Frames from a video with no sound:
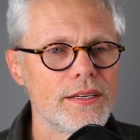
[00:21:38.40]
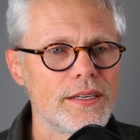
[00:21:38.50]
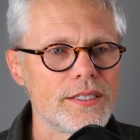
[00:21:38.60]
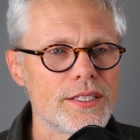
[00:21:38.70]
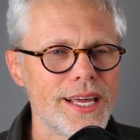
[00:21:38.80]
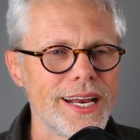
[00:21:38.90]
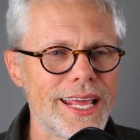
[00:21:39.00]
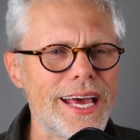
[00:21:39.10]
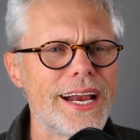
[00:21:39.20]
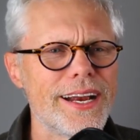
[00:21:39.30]
so I kind of
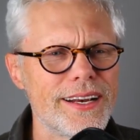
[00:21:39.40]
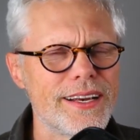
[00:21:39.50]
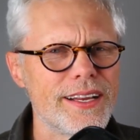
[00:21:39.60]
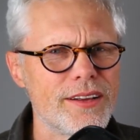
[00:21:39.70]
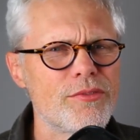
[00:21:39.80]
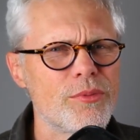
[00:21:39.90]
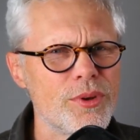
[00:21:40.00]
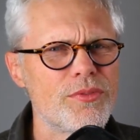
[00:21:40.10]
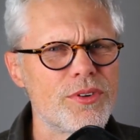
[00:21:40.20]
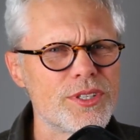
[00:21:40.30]
get it if, when
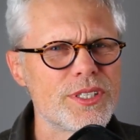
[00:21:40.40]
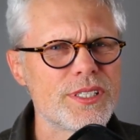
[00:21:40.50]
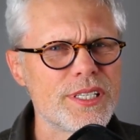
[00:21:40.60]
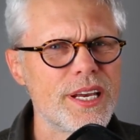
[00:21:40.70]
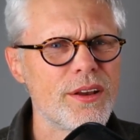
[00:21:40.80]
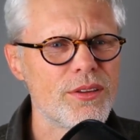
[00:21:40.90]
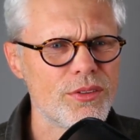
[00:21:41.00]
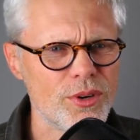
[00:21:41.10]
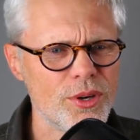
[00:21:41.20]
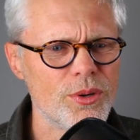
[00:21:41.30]
you're first getting
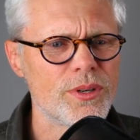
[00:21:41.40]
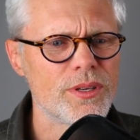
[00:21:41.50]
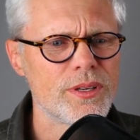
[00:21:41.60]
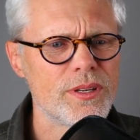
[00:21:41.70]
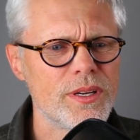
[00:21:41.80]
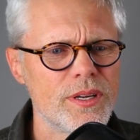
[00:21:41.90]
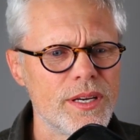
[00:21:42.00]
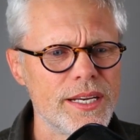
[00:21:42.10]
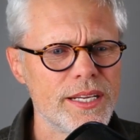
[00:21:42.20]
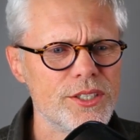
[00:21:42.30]
thrown.
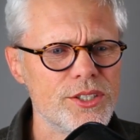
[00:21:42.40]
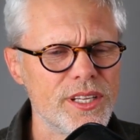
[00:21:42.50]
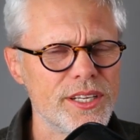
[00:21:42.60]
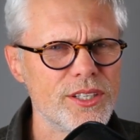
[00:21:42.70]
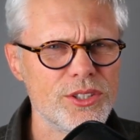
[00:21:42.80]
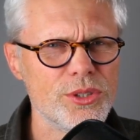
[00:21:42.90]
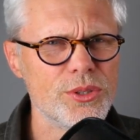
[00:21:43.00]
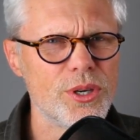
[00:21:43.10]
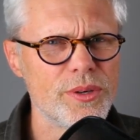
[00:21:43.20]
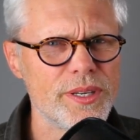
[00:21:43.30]
I did a little
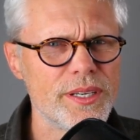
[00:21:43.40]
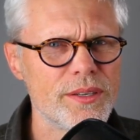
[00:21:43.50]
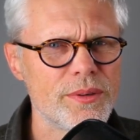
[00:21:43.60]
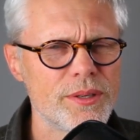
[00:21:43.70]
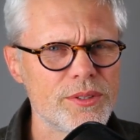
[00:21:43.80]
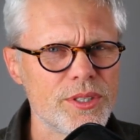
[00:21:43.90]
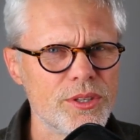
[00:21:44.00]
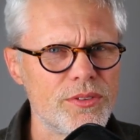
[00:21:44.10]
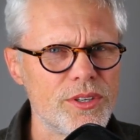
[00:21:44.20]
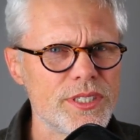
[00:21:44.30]
judo in, when I was in
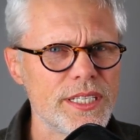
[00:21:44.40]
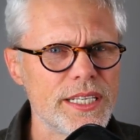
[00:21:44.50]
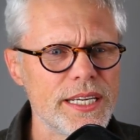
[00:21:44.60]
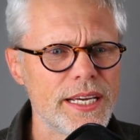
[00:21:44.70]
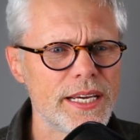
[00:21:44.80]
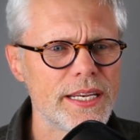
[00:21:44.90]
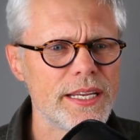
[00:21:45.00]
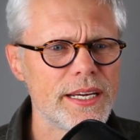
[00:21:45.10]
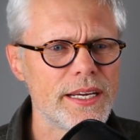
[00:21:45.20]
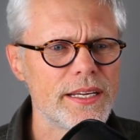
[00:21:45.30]
university, and
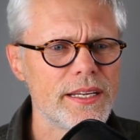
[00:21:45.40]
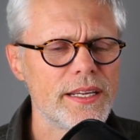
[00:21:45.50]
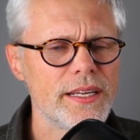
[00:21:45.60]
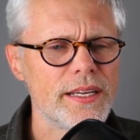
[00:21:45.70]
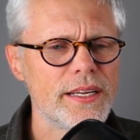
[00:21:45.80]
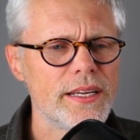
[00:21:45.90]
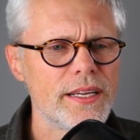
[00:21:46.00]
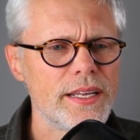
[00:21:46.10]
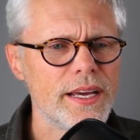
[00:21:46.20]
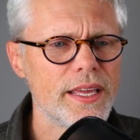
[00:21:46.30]
uh,
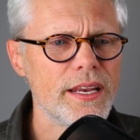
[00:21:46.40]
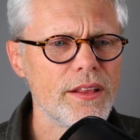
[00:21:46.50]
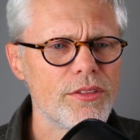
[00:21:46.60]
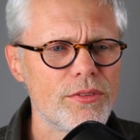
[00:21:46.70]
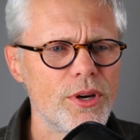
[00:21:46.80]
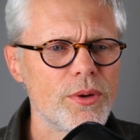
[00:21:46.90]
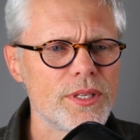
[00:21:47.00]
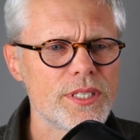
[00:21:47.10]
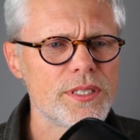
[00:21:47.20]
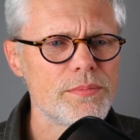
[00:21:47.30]
yeah, getting thrown
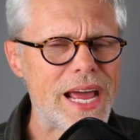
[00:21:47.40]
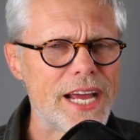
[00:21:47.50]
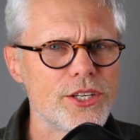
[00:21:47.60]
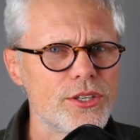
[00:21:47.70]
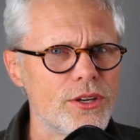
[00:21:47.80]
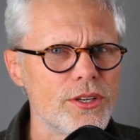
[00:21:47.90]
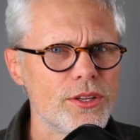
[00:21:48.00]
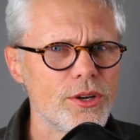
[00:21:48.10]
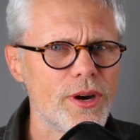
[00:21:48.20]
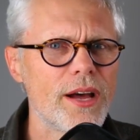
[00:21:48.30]
and smashed onto
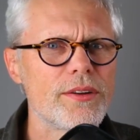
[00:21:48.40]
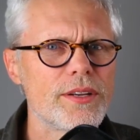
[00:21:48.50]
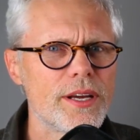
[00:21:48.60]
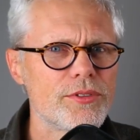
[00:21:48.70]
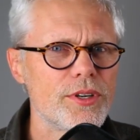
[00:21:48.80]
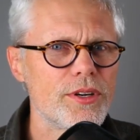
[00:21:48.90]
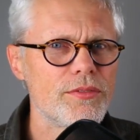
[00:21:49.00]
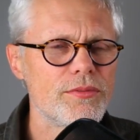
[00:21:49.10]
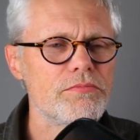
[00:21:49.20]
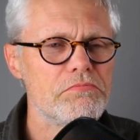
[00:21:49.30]
the ground after a, uh,
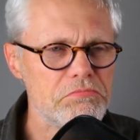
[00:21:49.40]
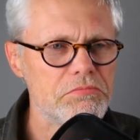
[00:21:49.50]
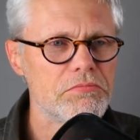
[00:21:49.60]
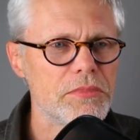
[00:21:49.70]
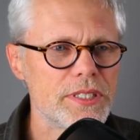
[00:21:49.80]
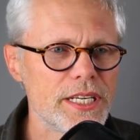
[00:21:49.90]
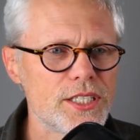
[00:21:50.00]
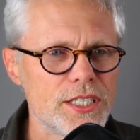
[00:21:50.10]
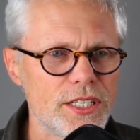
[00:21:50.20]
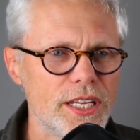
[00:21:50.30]
it
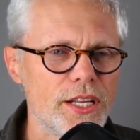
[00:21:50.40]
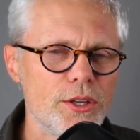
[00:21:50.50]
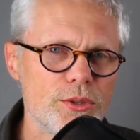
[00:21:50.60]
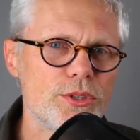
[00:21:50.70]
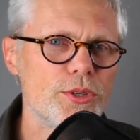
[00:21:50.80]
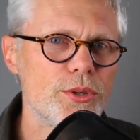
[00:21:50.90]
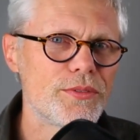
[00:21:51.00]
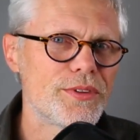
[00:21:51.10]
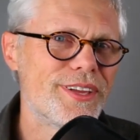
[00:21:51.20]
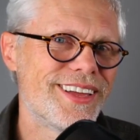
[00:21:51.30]
takes getting used to. You
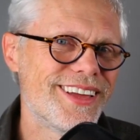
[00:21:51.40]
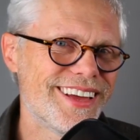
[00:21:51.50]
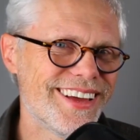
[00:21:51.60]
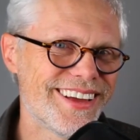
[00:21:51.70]
to